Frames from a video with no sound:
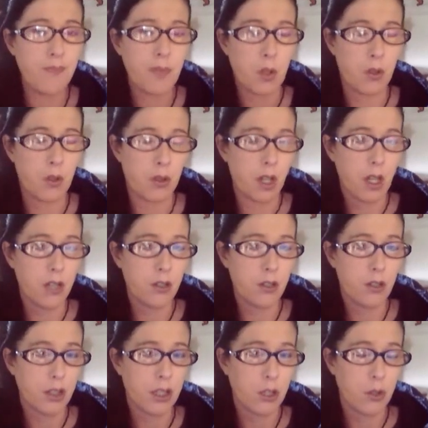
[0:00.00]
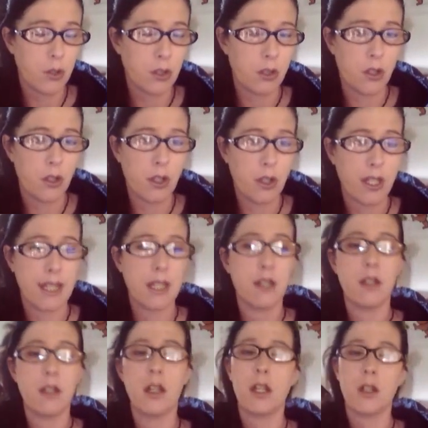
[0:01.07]
or under your hoodie
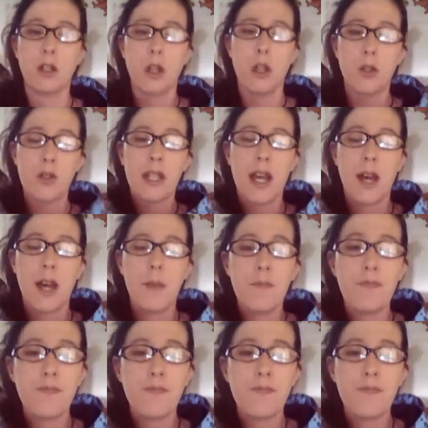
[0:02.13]
and close it up.